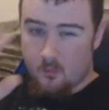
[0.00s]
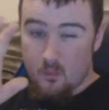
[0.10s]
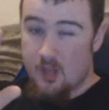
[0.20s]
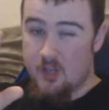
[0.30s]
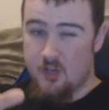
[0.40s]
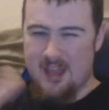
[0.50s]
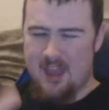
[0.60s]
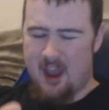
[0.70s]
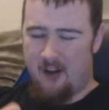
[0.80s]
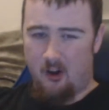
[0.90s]
You get the
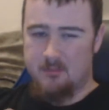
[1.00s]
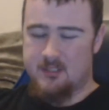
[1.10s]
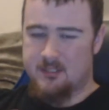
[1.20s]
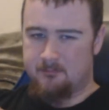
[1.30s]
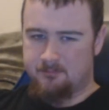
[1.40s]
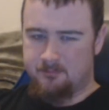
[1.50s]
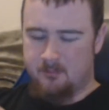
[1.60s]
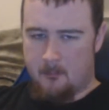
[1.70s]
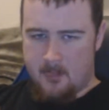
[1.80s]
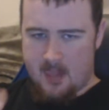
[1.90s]
herbs.
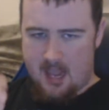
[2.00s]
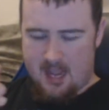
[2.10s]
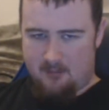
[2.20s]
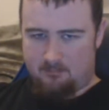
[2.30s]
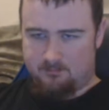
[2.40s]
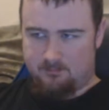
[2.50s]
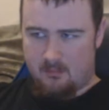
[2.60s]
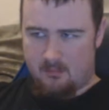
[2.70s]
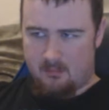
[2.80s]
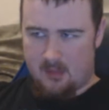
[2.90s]
I'm
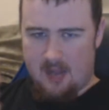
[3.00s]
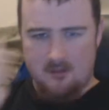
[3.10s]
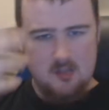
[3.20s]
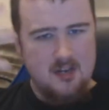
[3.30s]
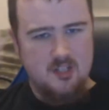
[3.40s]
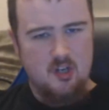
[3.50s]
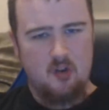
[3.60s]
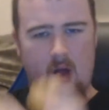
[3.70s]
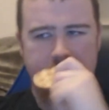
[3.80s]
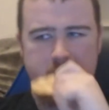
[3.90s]
kind of struggle
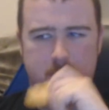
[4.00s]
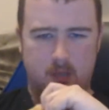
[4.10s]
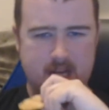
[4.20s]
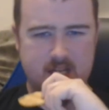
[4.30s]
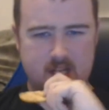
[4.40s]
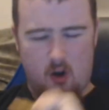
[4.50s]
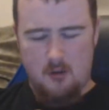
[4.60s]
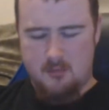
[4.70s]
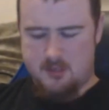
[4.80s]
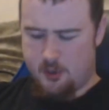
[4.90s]
how to place the
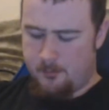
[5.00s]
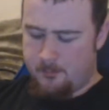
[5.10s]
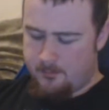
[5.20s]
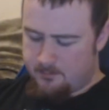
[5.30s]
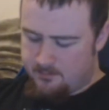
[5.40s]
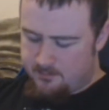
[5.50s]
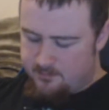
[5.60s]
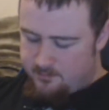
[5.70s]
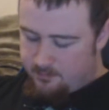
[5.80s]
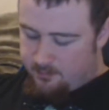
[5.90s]
herbs though.
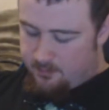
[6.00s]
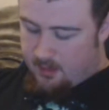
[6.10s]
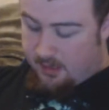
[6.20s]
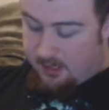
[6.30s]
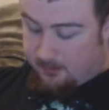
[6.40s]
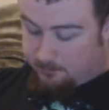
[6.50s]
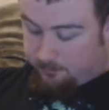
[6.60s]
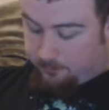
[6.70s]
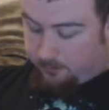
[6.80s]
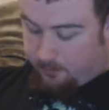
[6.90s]
Like,
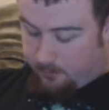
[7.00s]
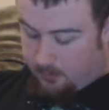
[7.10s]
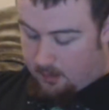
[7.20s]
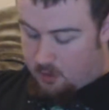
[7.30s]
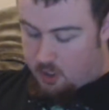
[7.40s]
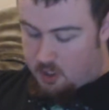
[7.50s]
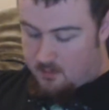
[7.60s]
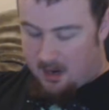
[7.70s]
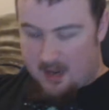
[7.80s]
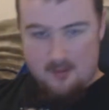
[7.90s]
judging
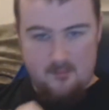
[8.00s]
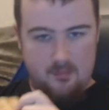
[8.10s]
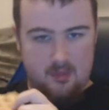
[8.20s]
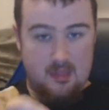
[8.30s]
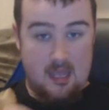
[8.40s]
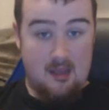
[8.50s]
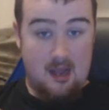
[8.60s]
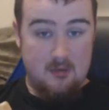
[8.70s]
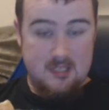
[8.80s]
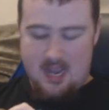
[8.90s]
by, I
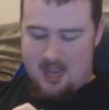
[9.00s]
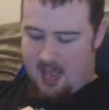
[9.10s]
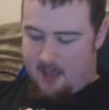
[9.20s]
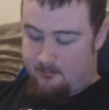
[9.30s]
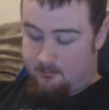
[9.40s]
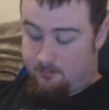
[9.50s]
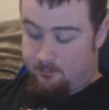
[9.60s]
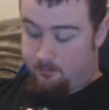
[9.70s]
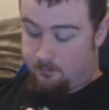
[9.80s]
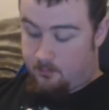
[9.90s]
would say
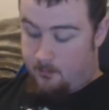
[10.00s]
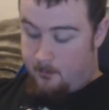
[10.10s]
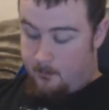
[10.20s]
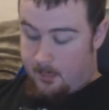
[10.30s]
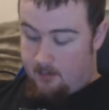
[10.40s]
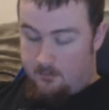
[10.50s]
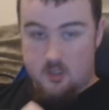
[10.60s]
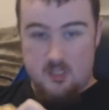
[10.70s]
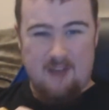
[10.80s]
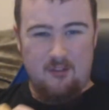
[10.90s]
there's
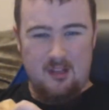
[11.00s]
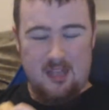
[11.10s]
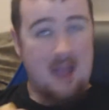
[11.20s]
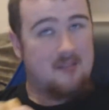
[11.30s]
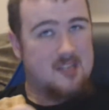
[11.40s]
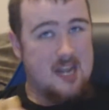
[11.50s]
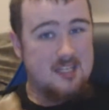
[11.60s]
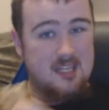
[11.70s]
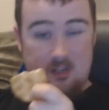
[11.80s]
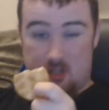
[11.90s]
definitely, like, it tastes
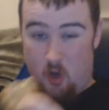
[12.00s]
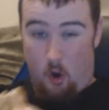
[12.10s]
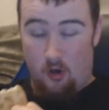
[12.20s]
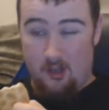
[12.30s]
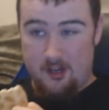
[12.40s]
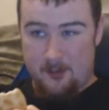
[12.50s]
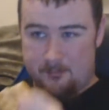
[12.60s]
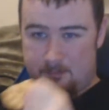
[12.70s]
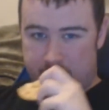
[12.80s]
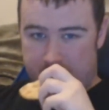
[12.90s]
like there's garlic,
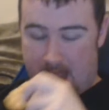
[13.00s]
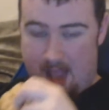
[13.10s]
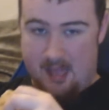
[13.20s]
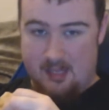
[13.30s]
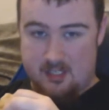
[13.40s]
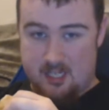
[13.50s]
and